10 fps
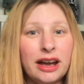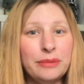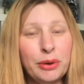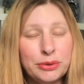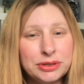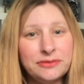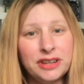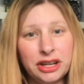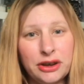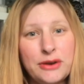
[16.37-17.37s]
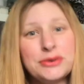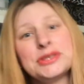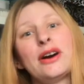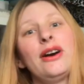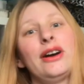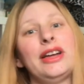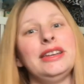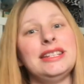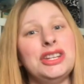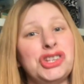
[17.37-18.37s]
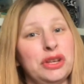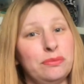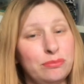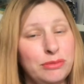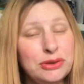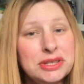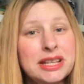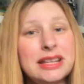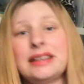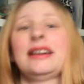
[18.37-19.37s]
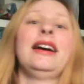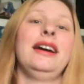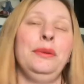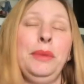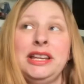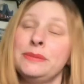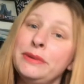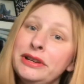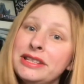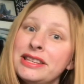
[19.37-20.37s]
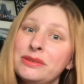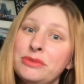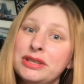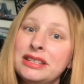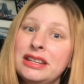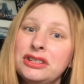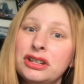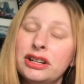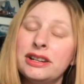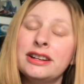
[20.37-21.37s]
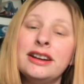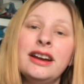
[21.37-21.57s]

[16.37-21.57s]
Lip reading: I post videos on teaching music, my experience as a music teacher,